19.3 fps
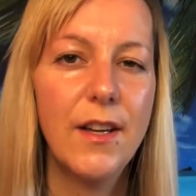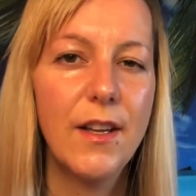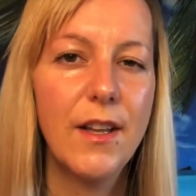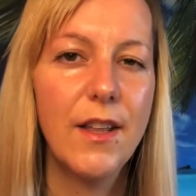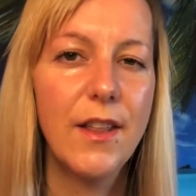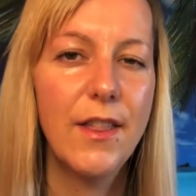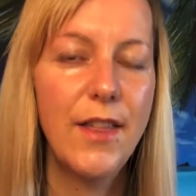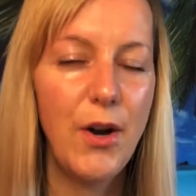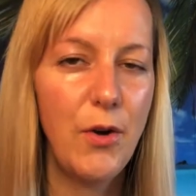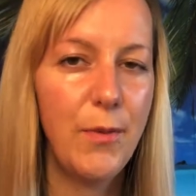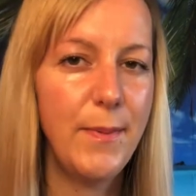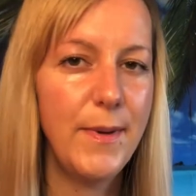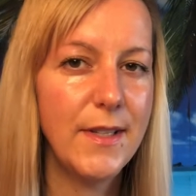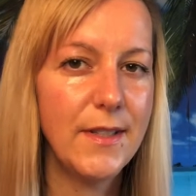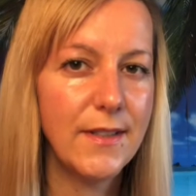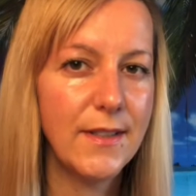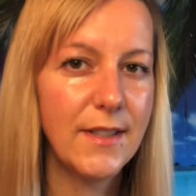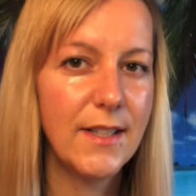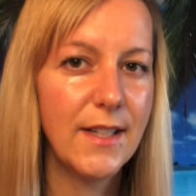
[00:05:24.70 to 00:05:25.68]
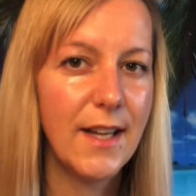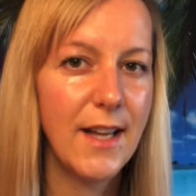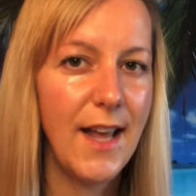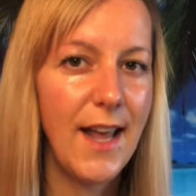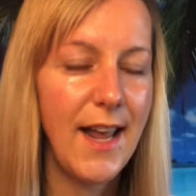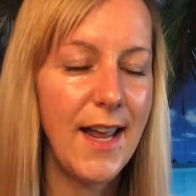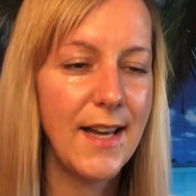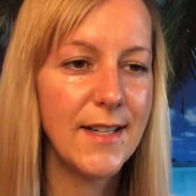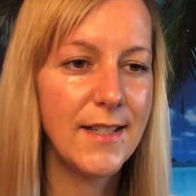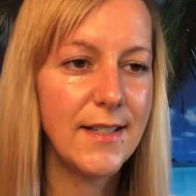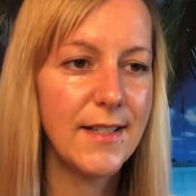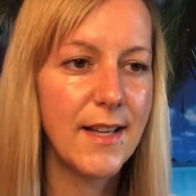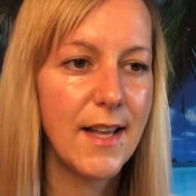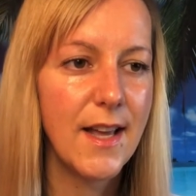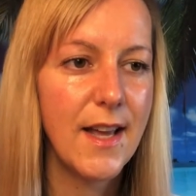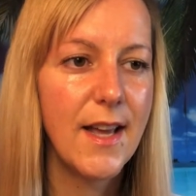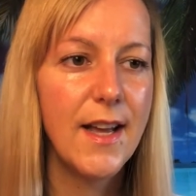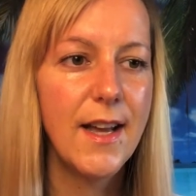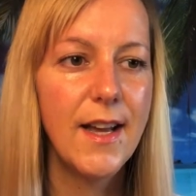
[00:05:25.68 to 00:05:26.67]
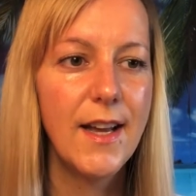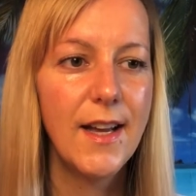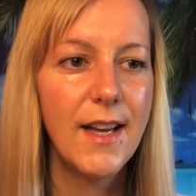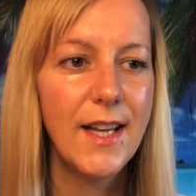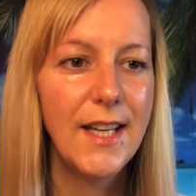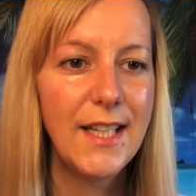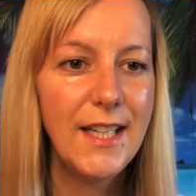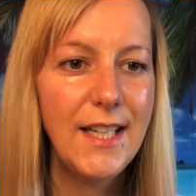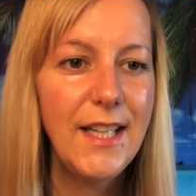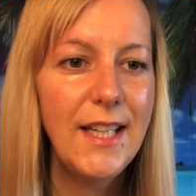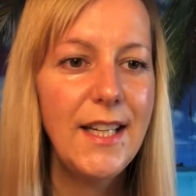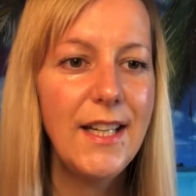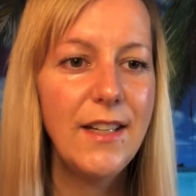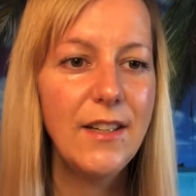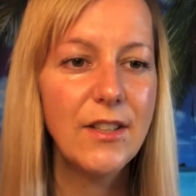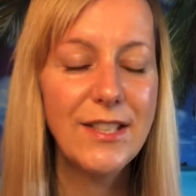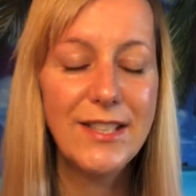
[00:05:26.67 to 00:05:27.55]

therapist. And he